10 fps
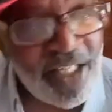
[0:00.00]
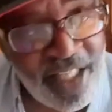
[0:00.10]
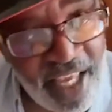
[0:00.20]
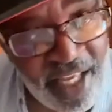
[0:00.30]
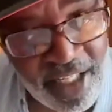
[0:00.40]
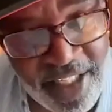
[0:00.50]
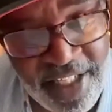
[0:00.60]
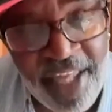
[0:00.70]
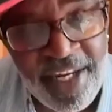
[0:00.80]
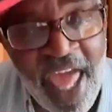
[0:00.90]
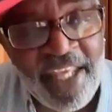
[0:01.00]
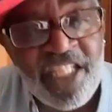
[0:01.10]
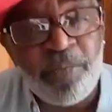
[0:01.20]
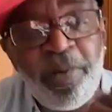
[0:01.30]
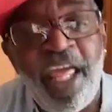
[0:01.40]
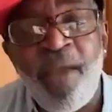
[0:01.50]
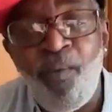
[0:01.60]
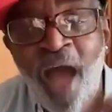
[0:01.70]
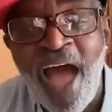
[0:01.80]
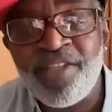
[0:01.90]
as England. And that explained
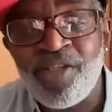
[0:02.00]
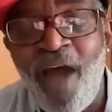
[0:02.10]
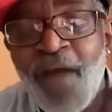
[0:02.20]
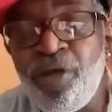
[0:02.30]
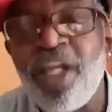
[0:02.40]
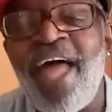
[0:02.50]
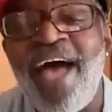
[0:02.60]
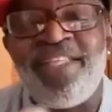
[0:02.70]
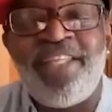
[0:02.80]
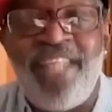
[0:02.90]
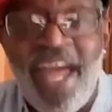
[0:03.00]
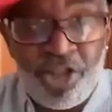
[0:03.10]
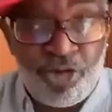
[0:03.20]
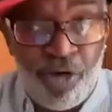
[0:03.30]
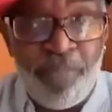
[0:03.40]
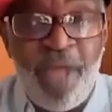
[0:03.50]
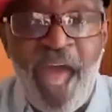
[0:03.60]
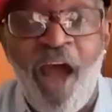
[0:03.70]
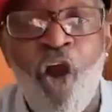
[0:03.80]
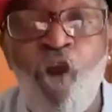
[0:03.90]
why. So I realized at that trip,
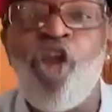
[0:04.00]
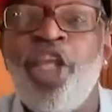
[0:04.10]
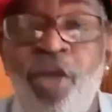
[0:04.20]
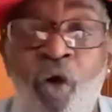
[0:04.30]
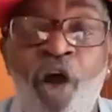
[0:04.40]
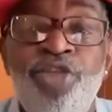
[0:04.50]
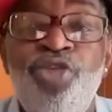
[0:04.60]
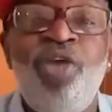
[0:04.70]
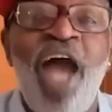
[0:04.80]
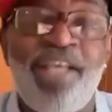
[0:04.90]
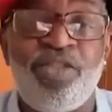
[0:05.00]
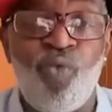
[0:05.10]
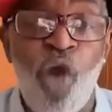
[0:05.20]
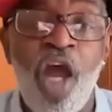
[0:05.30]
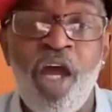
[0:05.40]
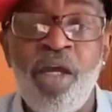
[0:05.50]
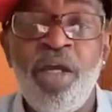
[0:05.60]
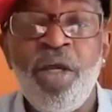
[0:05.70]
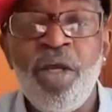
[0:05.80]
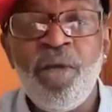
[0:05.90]
how early on you guys were
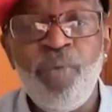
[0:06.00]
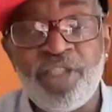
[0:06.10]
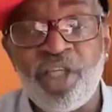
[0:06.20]
with the